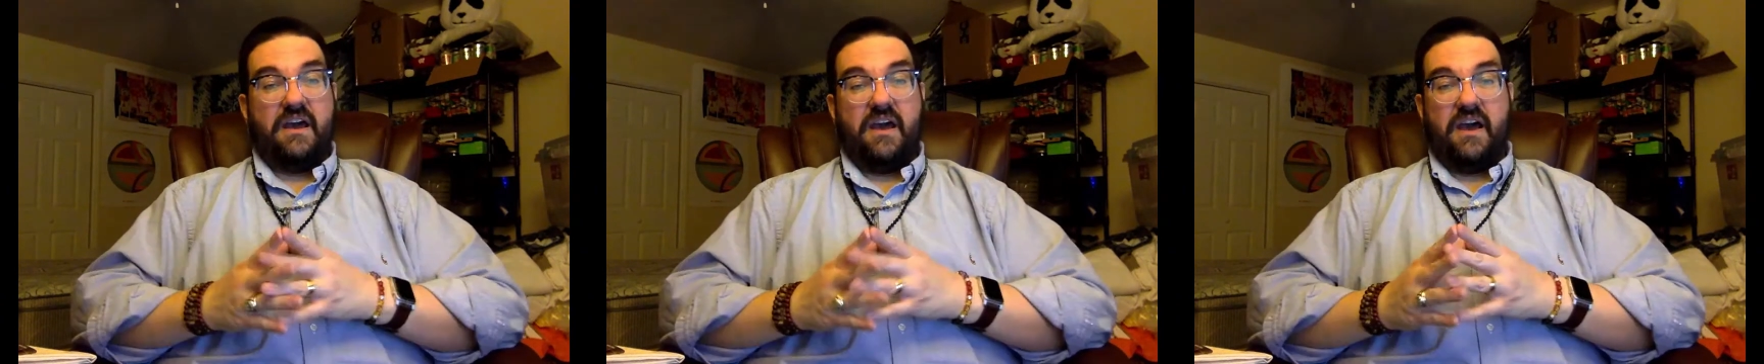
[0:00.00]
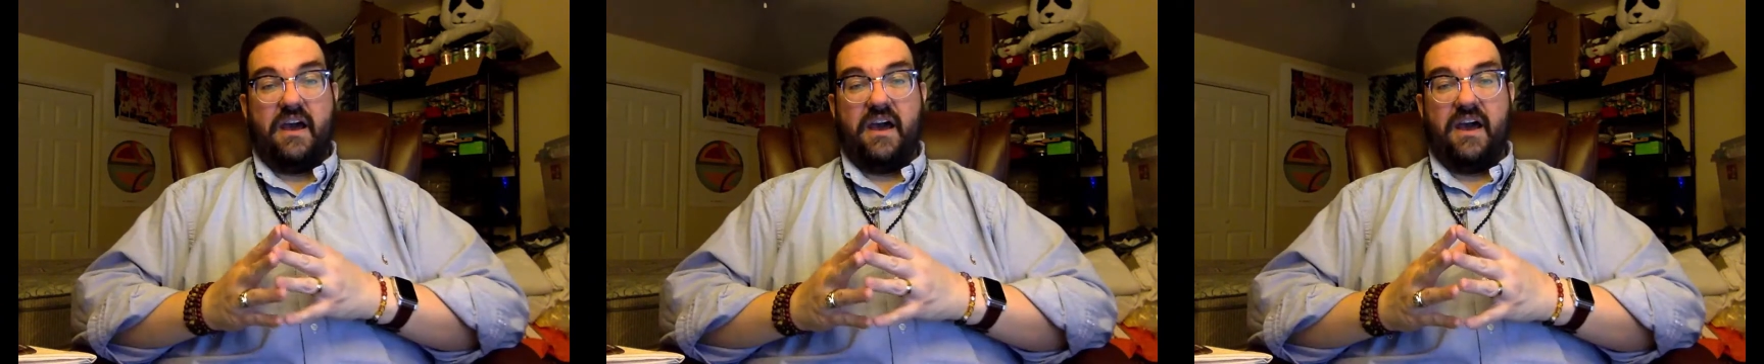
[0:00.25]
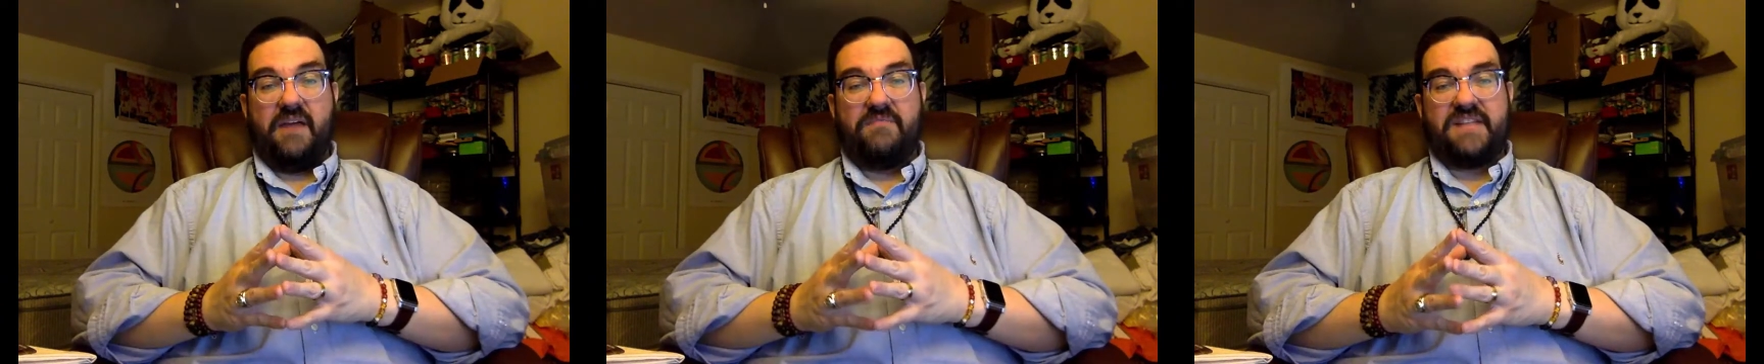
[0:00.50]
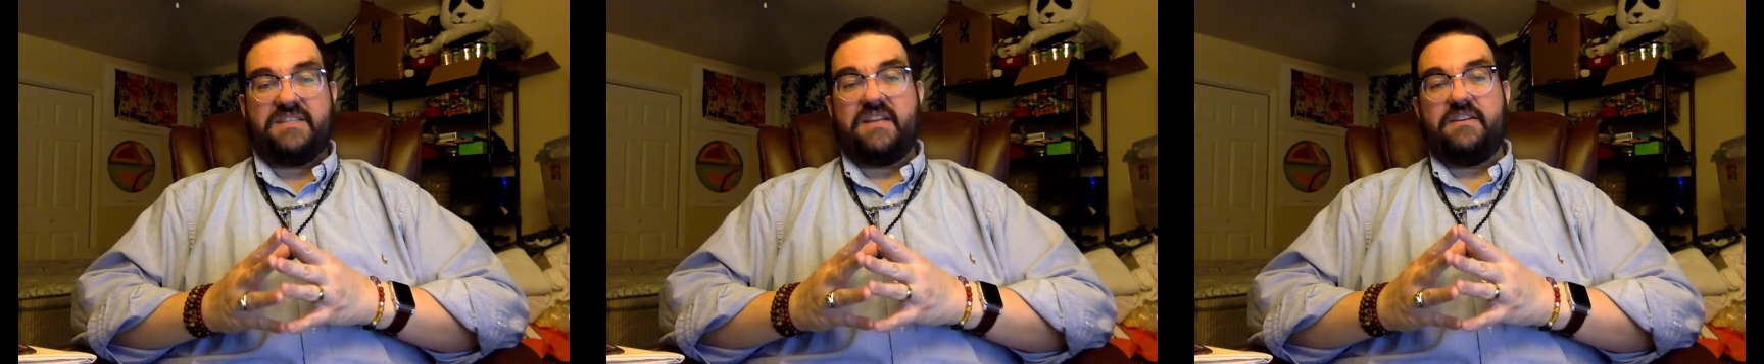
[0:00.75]
Um,
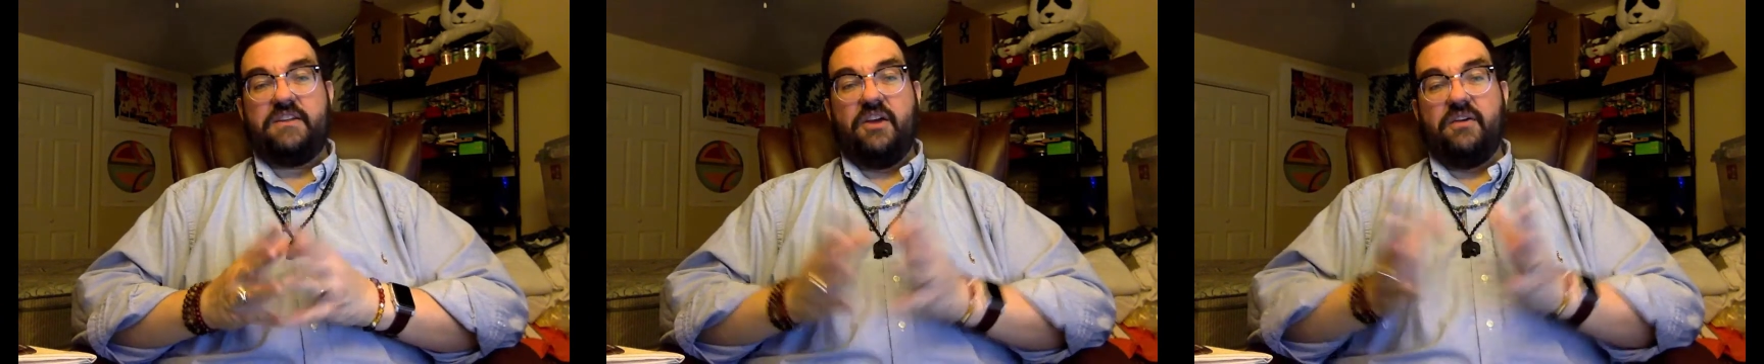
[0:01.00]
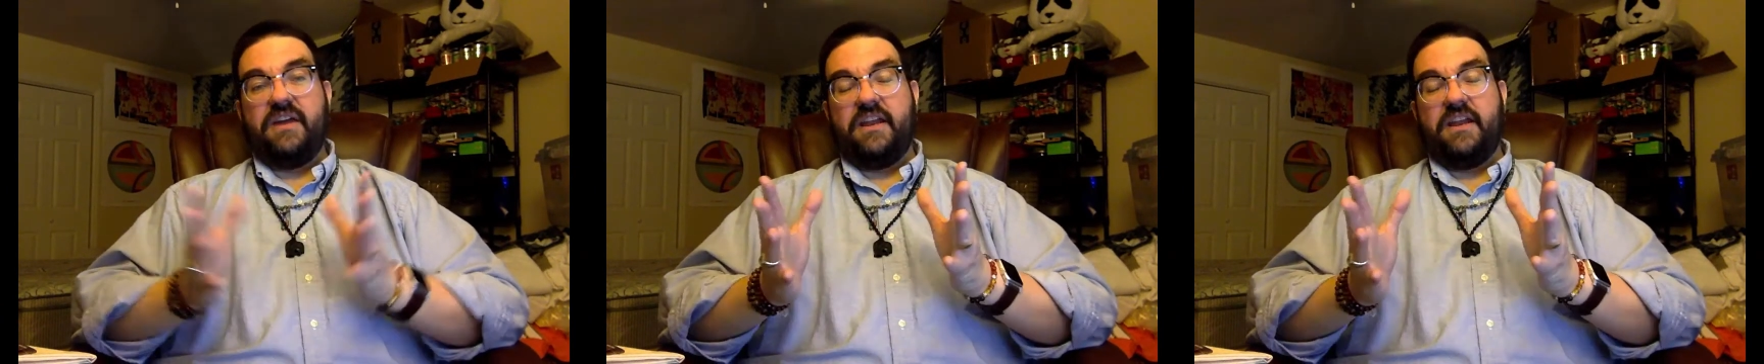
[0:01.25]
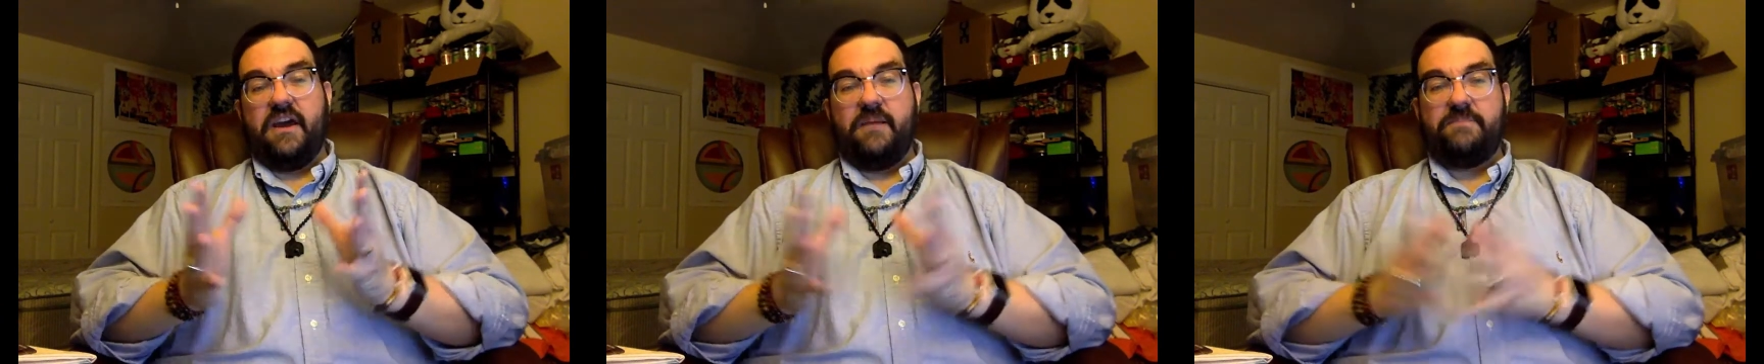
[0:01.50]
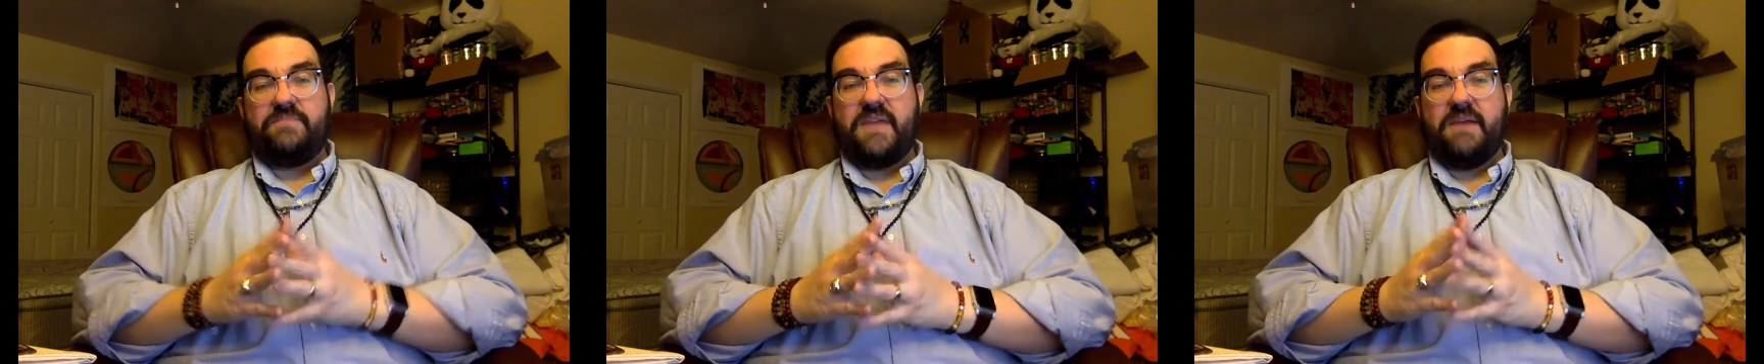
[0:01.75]
that's it. You know, again,
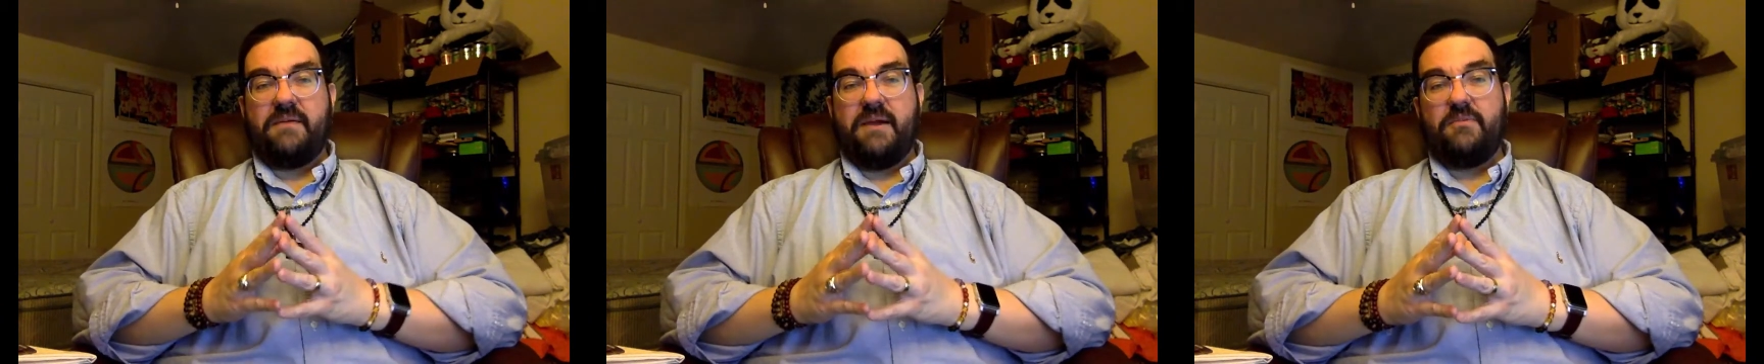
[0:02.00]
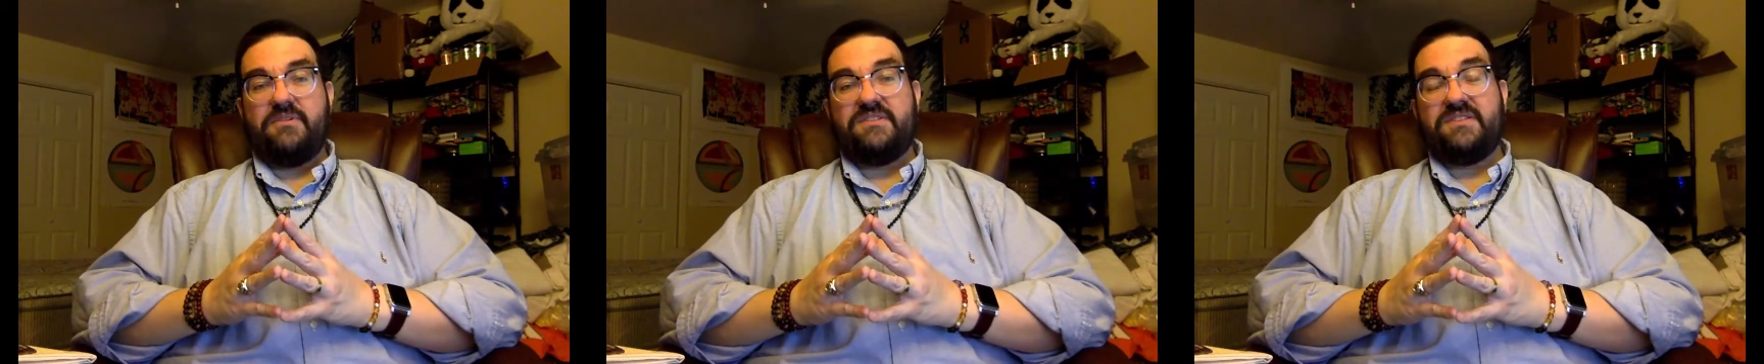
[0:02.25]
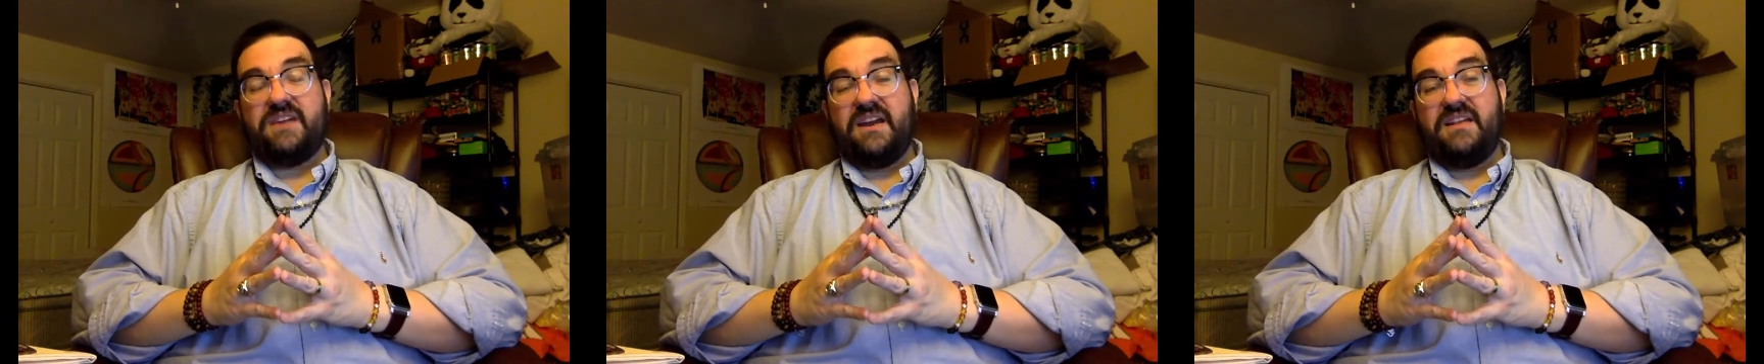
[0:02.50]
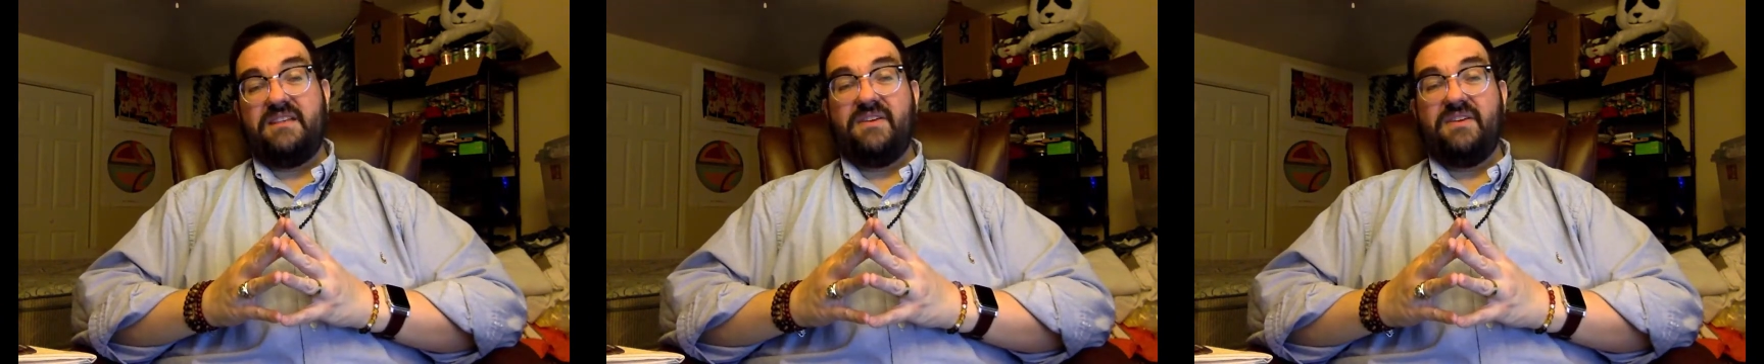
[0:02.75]
um, I'm always
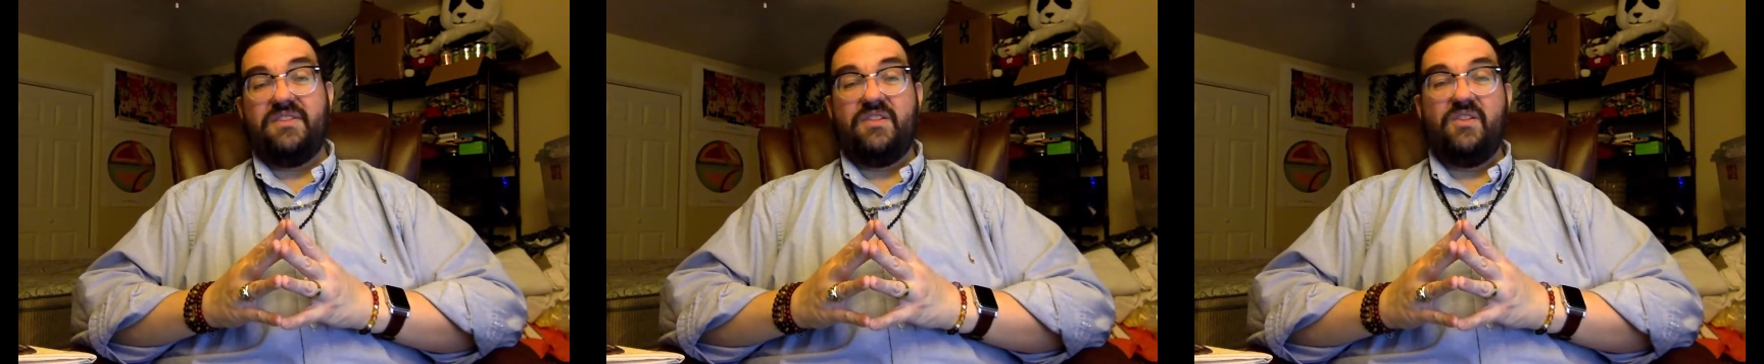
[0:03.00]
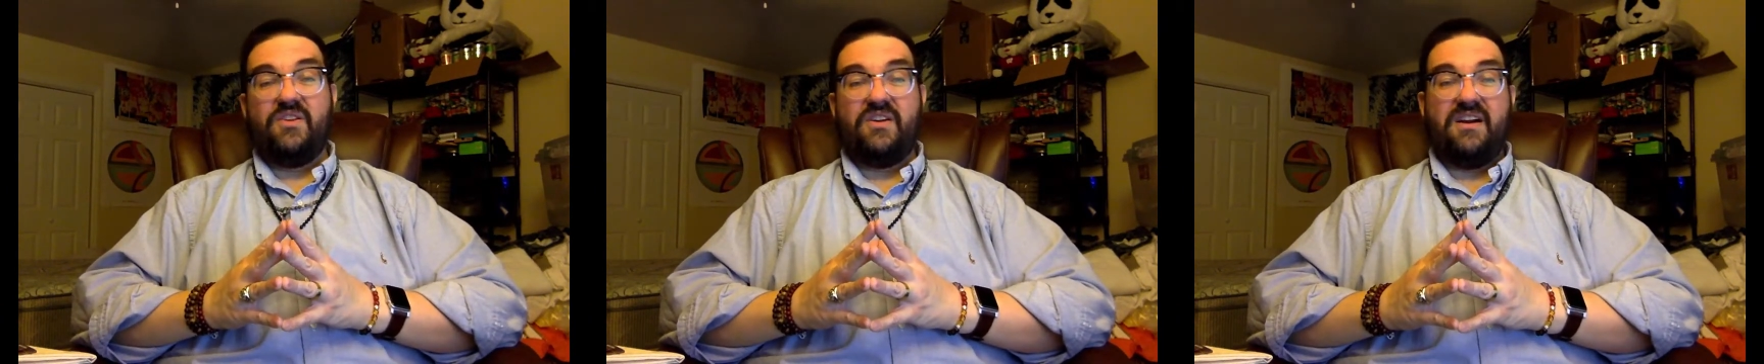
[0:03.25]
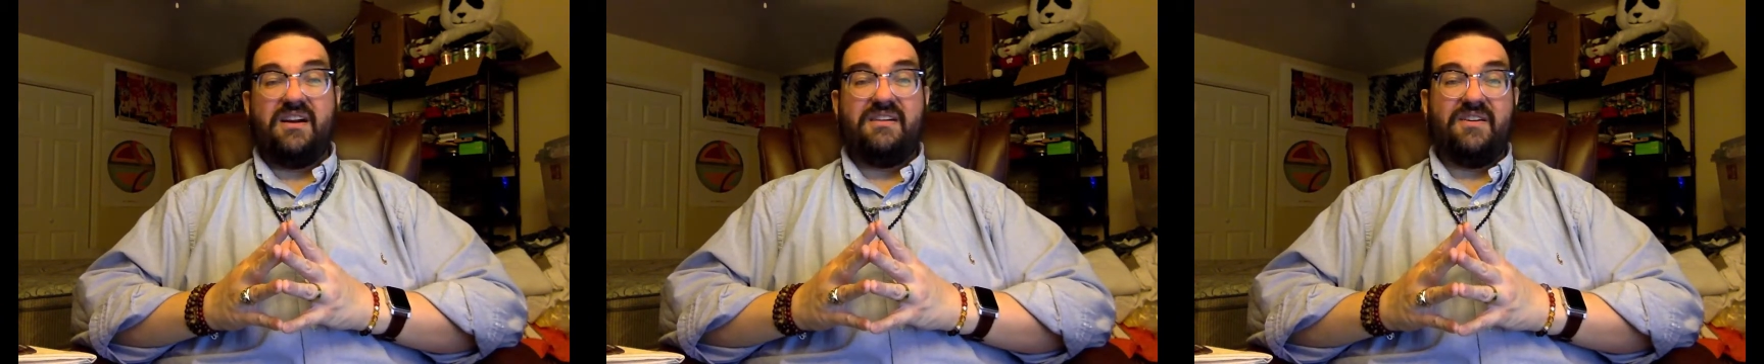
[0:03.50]
kind of on the lookout,